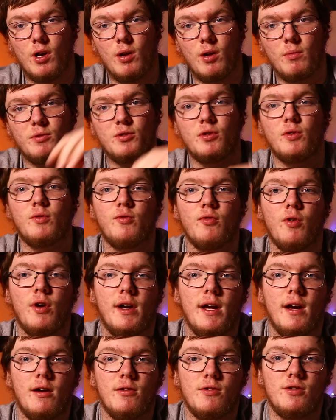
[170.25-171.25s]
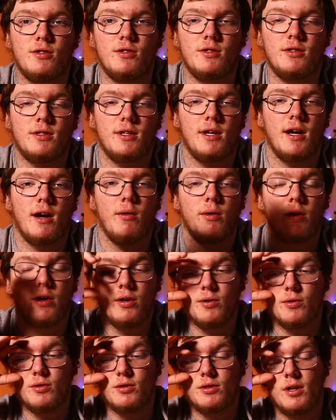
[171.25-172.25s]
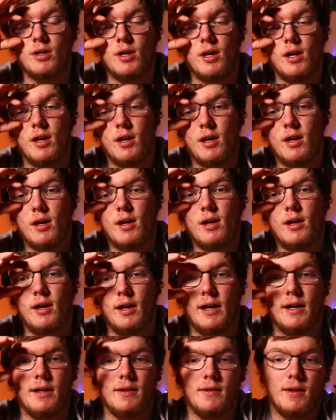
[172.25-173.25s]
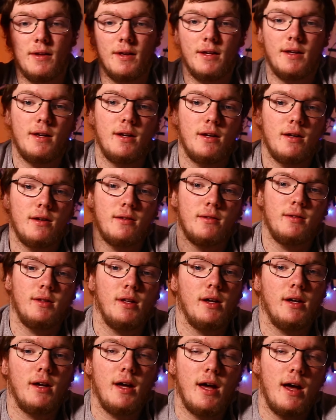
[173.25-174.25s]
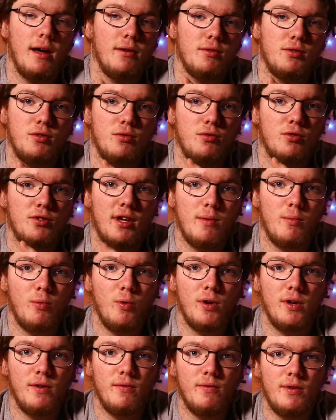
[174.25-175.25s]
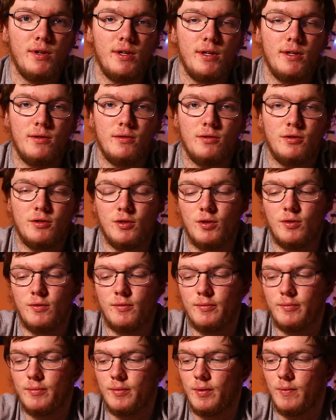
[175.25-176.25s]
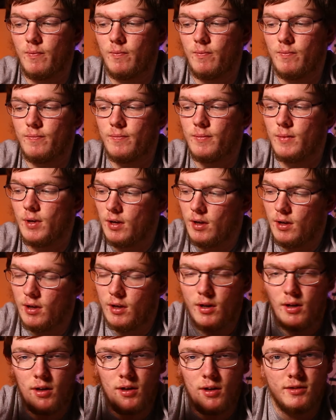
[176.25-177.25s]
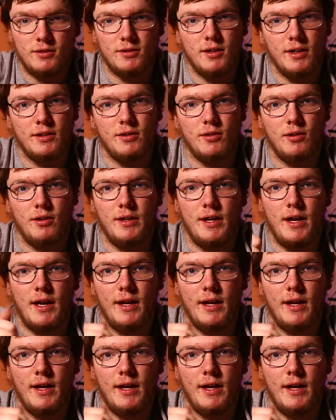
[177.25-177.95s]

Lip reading: one episode for right now just to see how it goes. And then the how-to skateboarding video. So psyched on